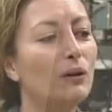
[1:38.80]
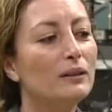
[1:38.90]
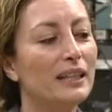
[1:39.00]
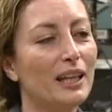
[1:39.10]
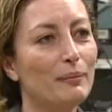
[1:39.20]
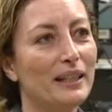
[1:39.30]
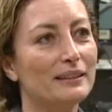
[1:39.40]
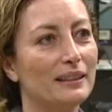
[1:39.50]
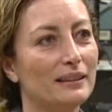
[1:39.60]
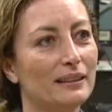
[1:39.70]
All the
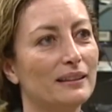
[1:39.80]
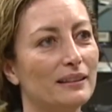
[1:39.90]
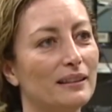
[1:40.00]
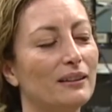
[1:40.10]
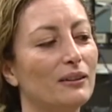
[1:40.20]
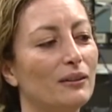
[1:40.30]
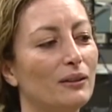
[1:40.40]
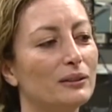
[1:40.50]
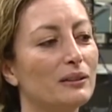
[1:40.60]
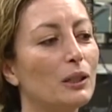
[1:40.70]
emails and the, uh,
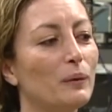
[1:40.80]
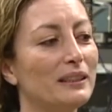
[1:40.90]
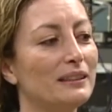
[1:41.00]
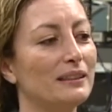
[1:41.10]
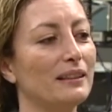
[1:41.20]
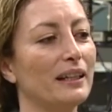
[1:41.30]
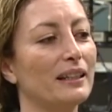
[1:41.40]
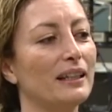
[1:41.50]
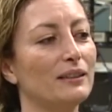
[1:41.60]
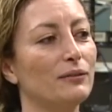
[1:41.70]
all the requests that I
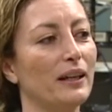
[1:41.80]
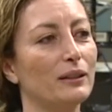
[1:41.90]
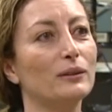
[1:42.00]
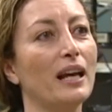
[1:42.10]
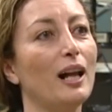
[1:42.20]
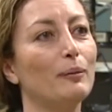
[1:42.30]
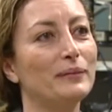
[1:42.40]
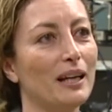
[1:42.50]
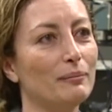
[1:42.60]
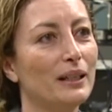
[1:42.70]
get, if I could help
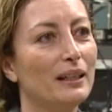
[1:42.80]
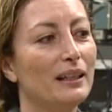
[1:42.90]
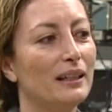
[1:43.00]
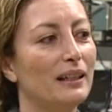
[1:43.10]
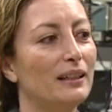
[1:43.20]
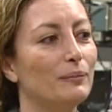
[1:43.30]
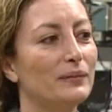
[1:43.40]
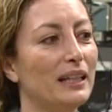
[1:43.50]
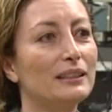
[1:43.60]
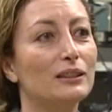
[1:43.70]
them,
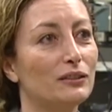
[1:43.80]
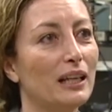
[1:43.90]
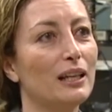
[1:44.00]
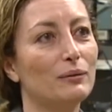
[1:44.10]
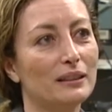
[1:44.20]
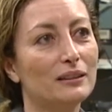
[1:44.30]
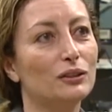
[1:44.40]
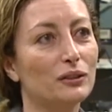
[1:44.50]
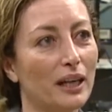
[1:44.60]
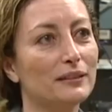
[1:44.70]
um, that's really what
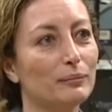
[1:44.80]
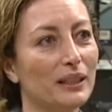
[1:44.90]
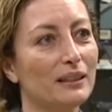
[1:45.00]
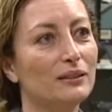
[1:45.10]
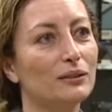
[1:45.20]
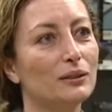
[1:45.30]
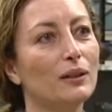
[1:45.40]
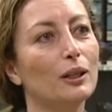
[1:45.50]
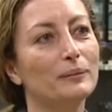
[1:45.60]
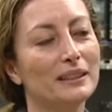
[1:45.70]
drives me to
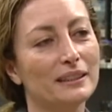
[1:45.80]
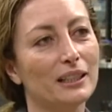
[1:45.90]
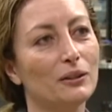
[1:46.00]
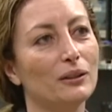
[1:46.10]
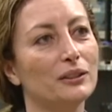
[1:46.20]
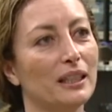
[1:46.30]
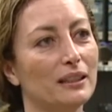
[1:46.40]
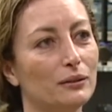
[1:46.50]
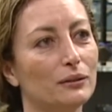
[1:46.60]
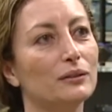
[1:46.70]
develop this technology
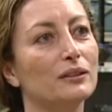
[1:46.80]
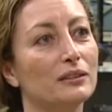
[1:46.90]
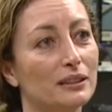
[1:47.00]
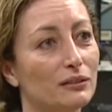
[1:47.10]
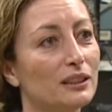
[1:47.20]
and to do this